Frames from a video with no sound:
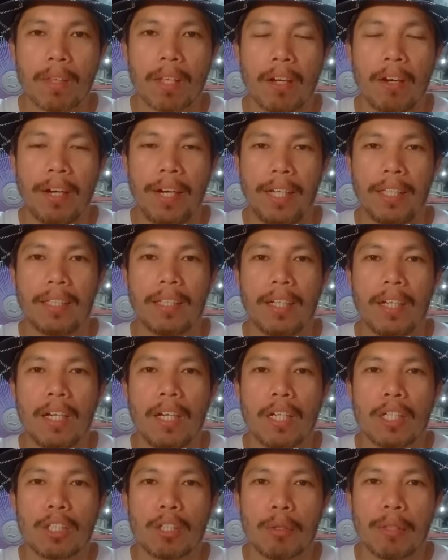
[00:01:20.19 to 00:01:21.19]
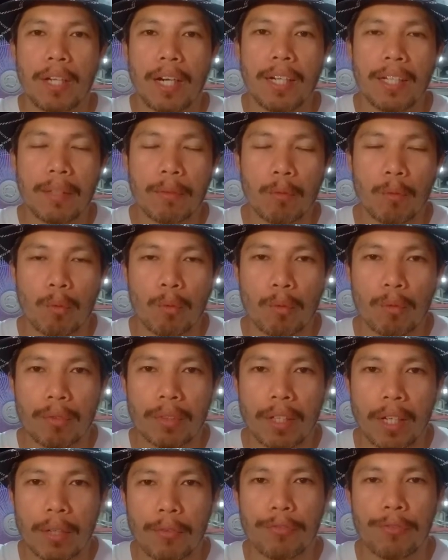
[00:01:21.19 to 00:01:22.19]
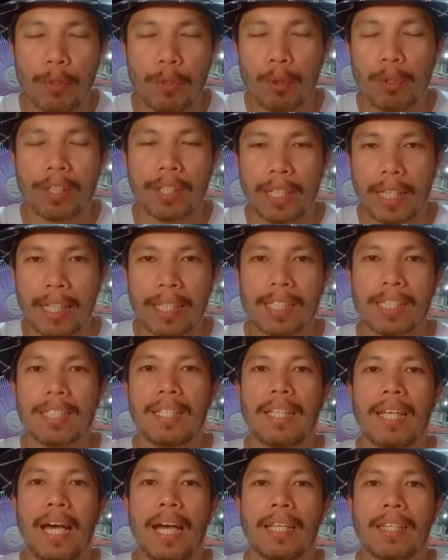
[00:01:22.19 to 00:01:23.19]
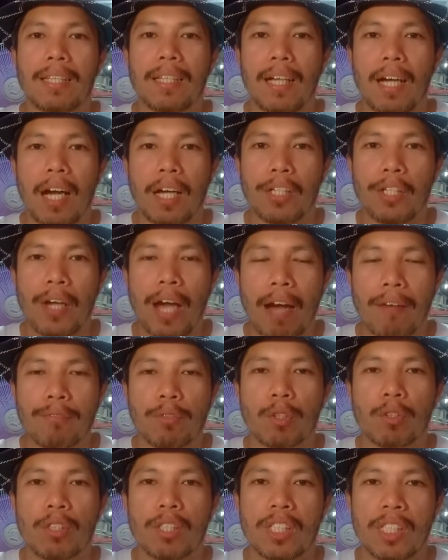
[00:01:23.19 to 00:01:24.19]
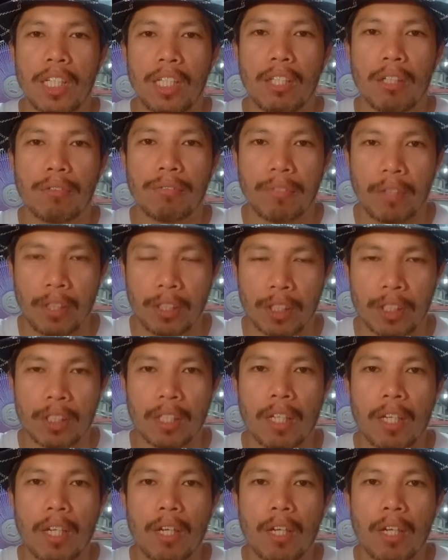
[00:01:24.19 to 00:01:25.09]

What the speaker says: Alright, so there are a few things that you have to consider first